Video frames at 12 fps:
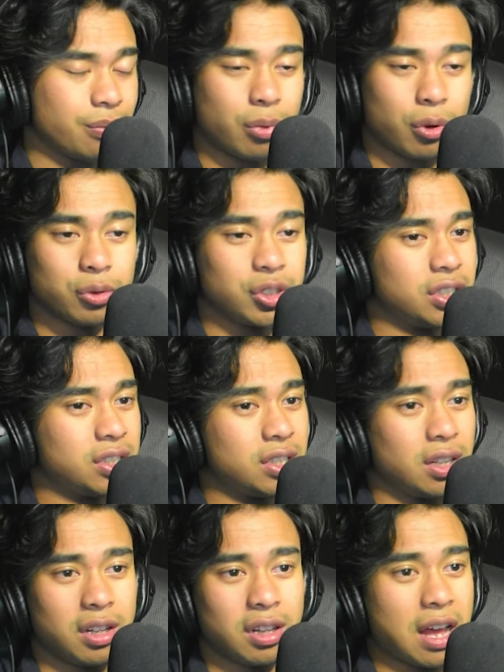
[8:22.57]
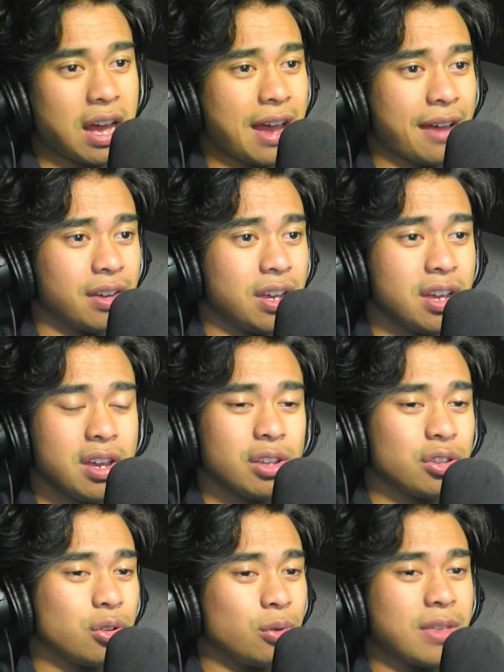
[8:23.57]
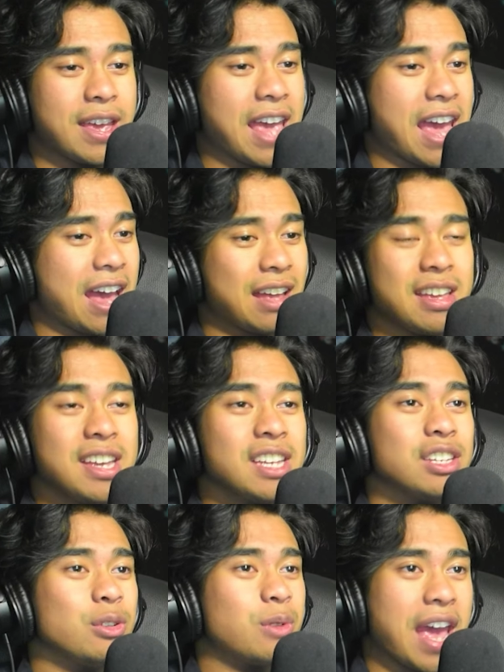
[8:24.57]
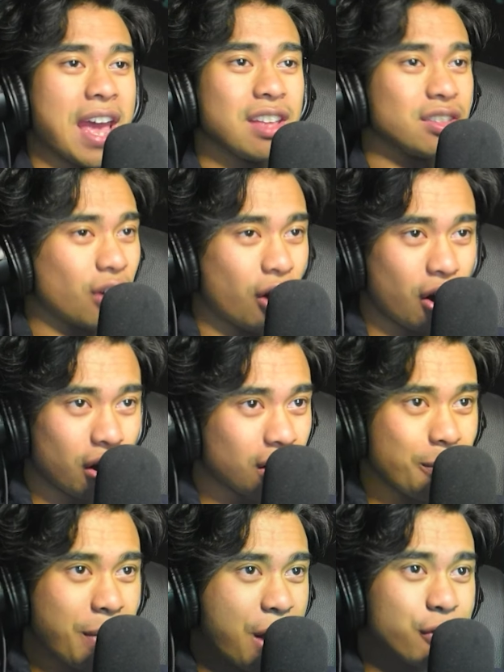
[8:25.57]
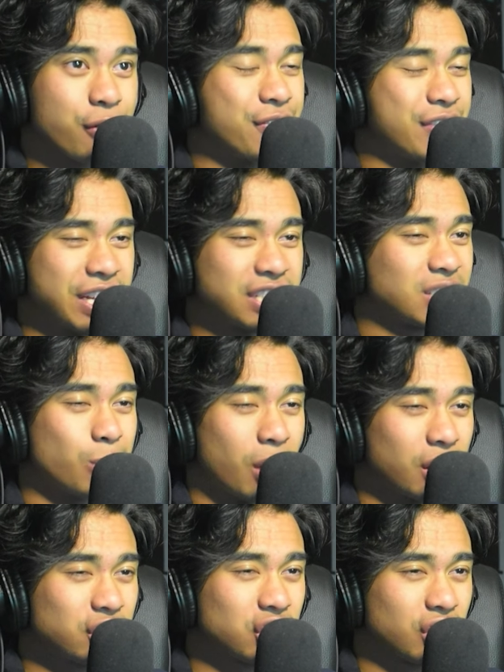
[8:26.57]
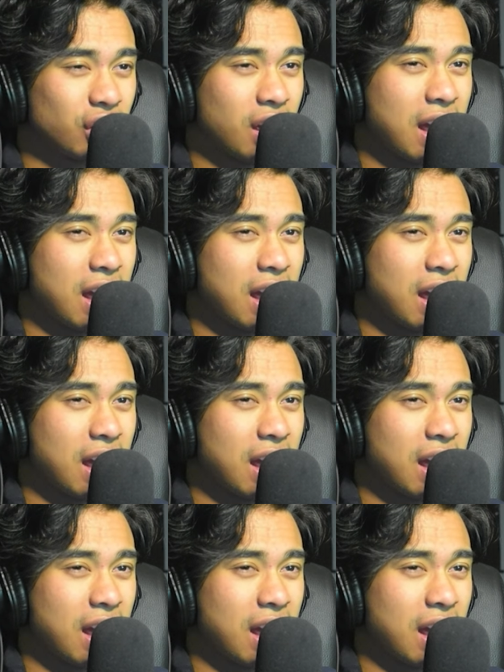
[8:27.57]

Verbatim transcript: Bro, she's still alive. Dude, they can't- you can't talk about her this much